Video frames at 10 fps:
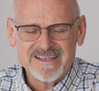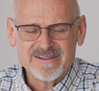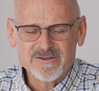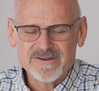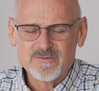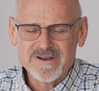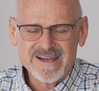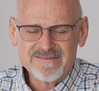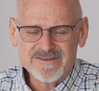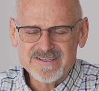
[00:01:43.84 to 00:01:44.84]
And Lord,
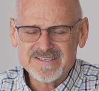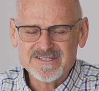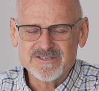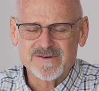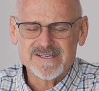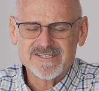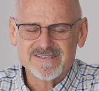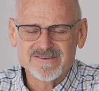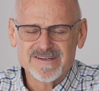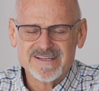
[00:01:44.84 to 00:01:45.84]
whatever the
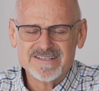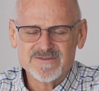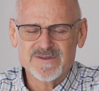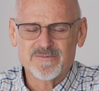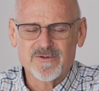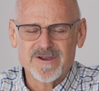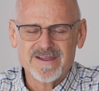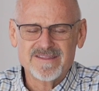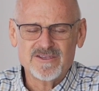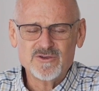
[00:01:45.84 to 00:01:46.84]
situation, Lord, I just want to
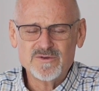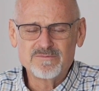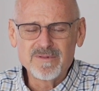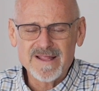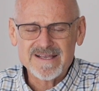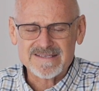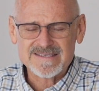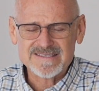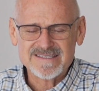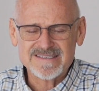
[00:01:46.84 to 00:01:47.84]
pray that you would
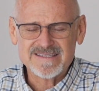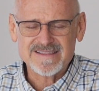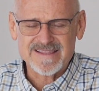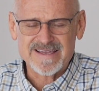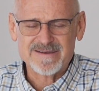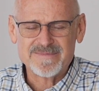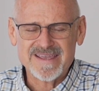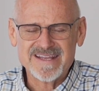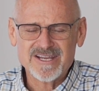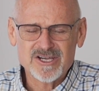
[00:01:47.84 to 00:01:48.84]
bless them
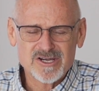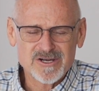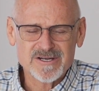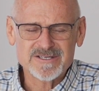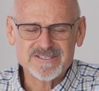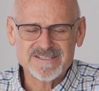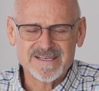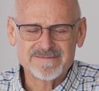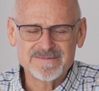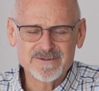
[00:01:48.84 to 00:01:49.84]
and encourage
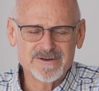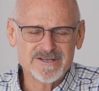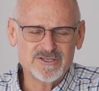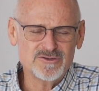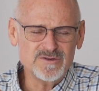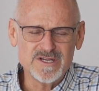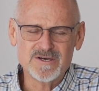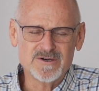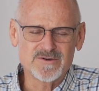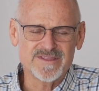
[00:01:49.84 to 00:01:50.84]
them. Lord, you
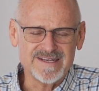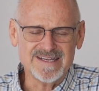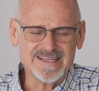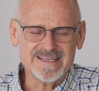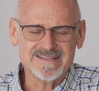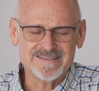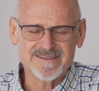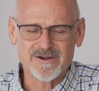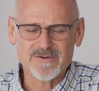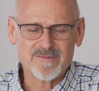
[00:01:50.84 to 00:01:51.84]
know the needs
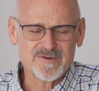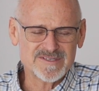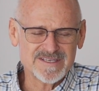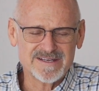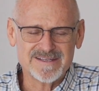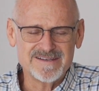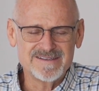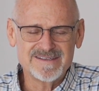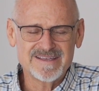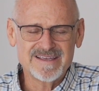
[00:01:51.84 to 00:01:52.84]
that are represented
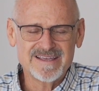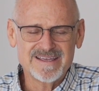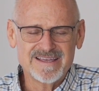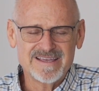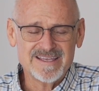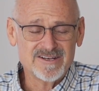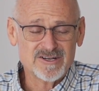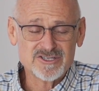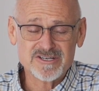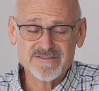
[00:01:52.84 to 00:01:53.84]
in
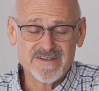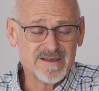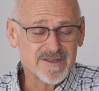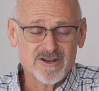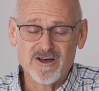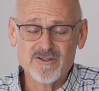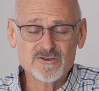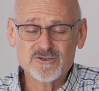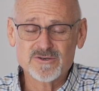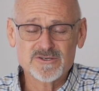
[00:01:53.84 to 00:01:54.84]
our church family and all
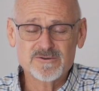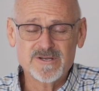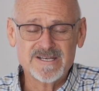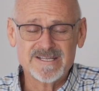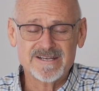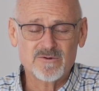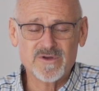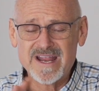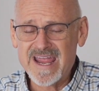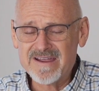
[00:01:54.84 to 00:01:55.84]
those who are tuning in, and
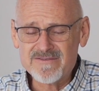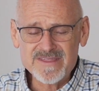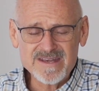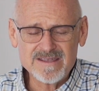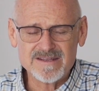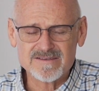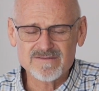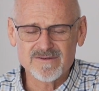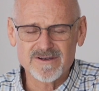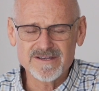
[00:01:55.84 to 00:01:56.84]
whatever the need
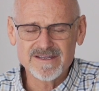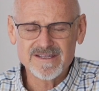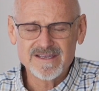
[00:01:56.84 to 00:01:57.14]
is, Lord,